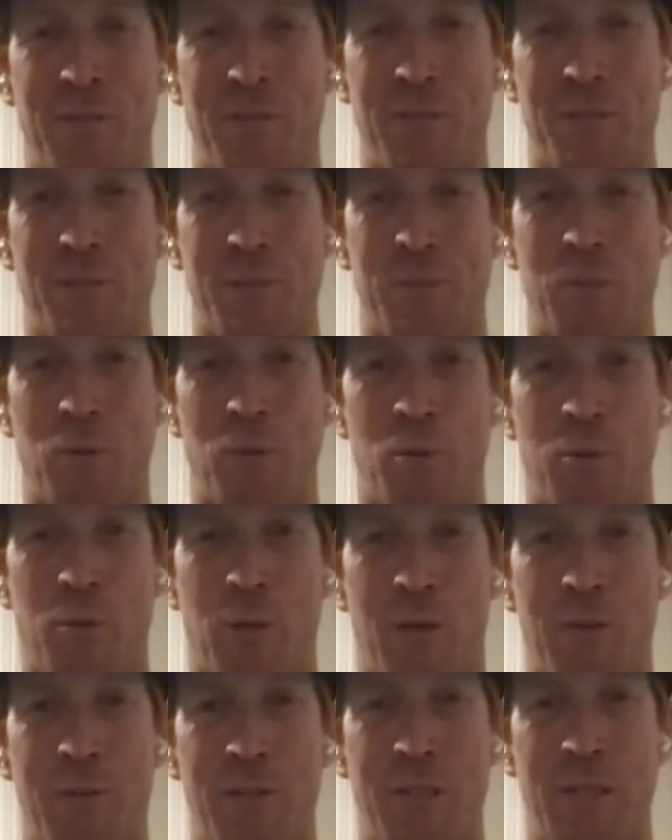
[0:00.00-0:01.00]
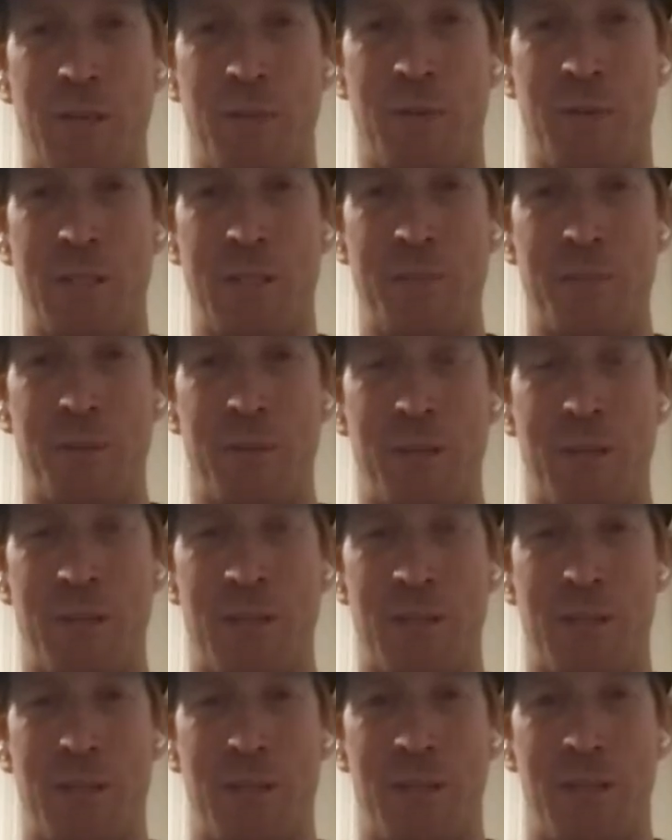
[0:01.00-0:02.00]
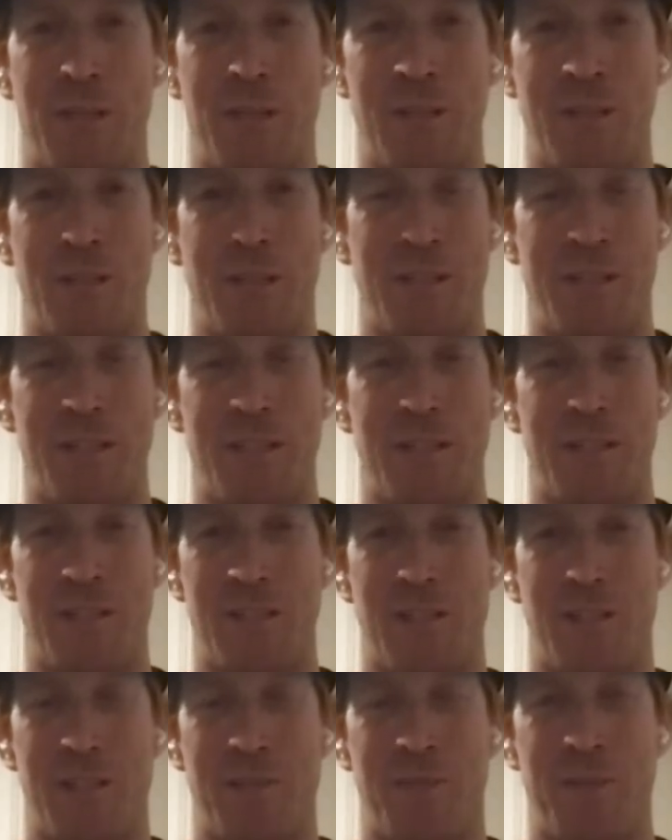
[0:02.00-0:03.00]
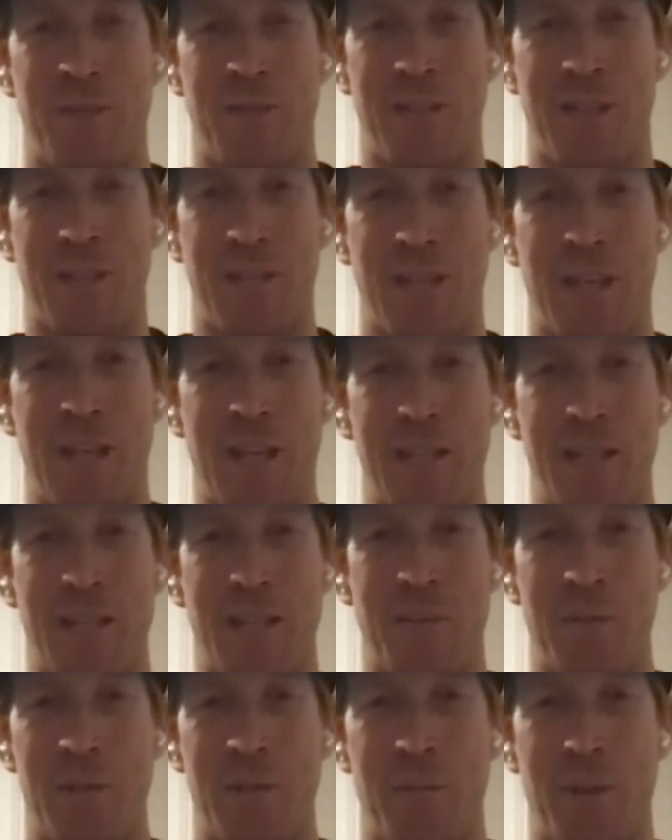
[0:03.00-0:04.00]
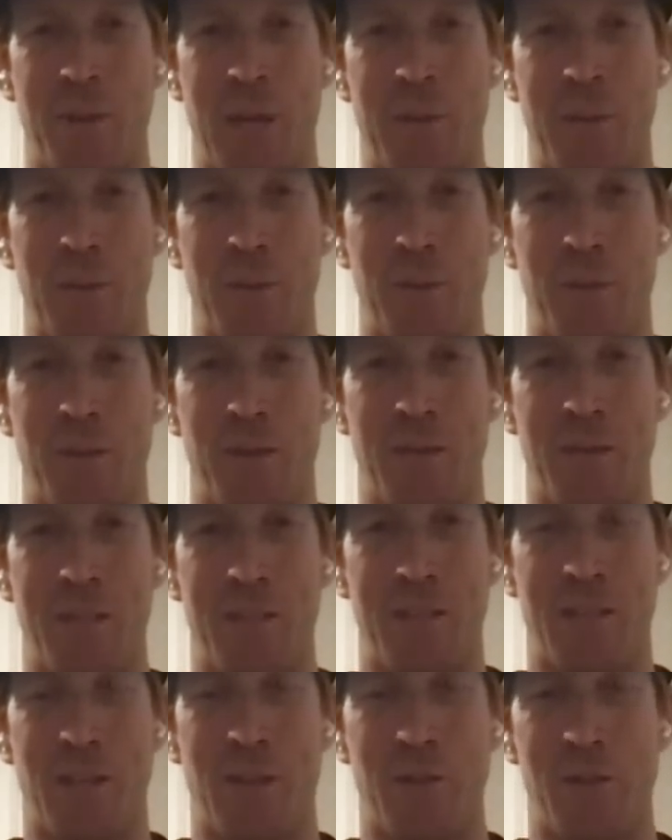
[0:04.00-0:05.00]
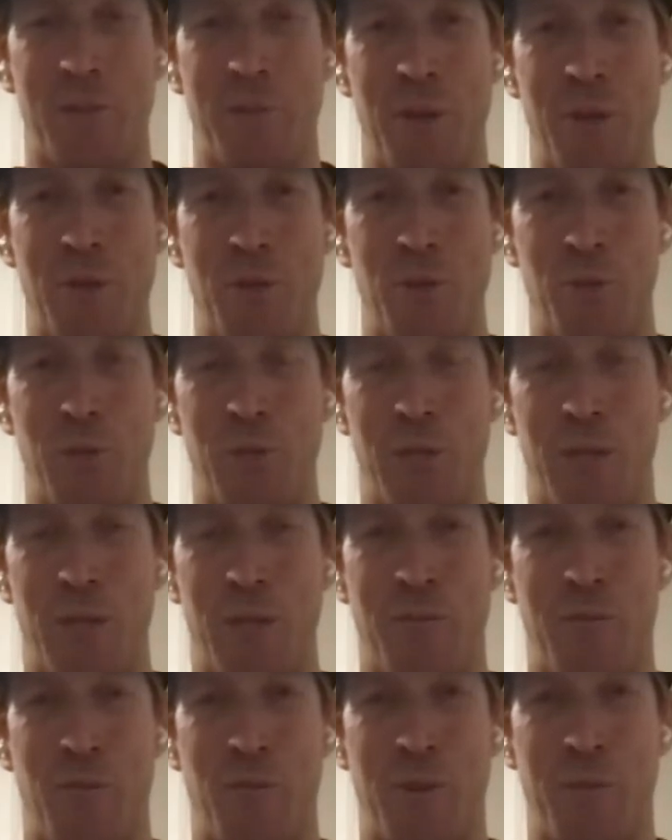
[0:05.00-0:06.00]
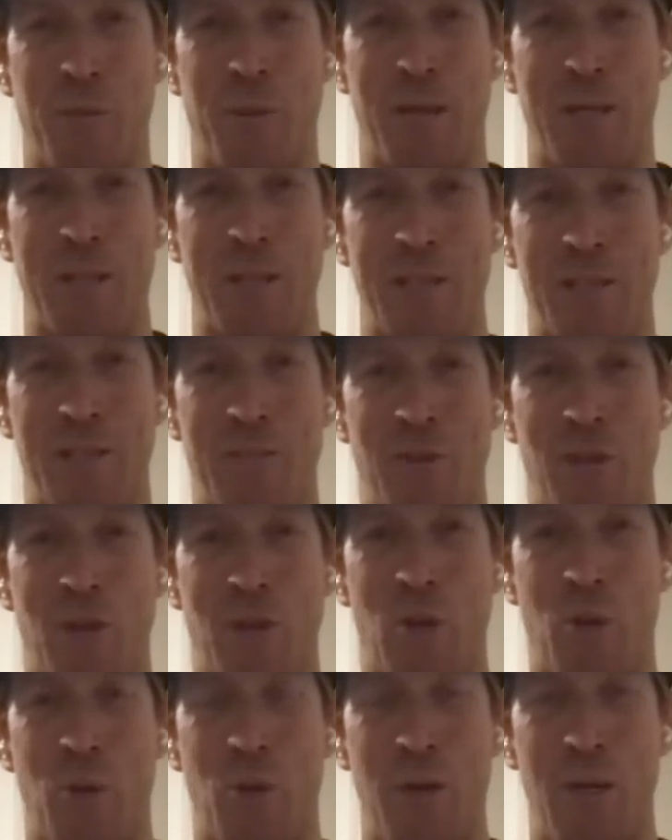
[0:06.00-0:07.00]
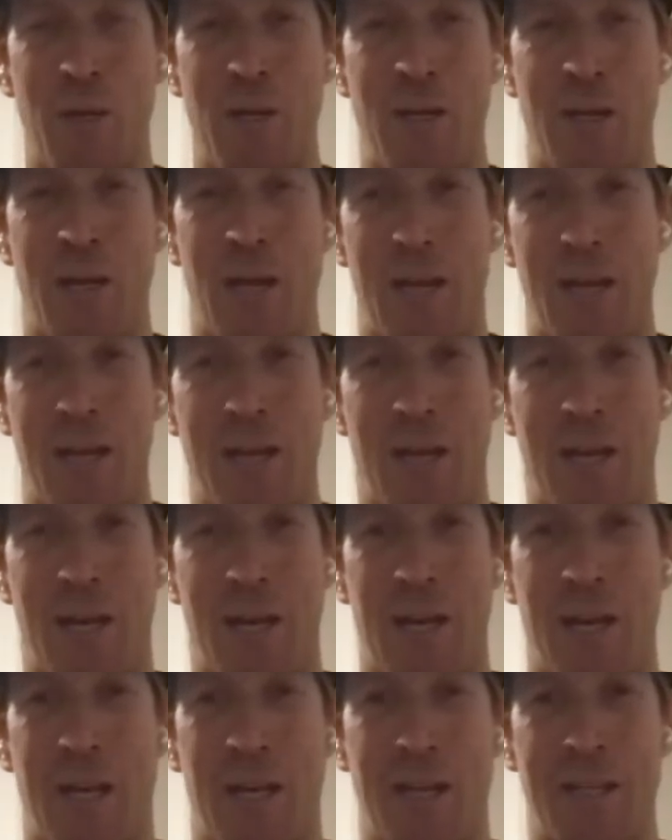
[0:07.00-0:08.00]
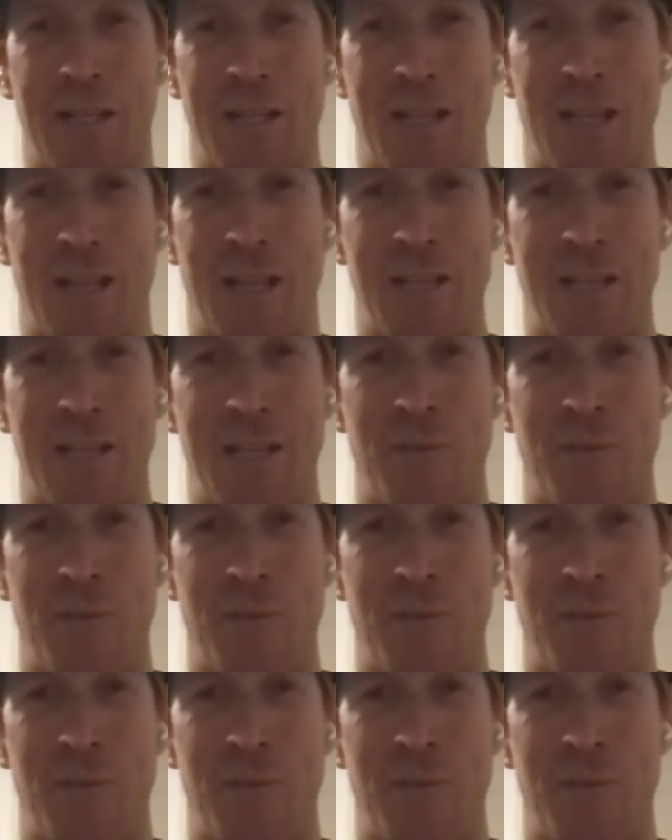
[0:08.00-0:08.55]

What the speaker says: for some small privateer ones, but the feeling in our team and the people, it's so special. You know, everyone plays their role and understands that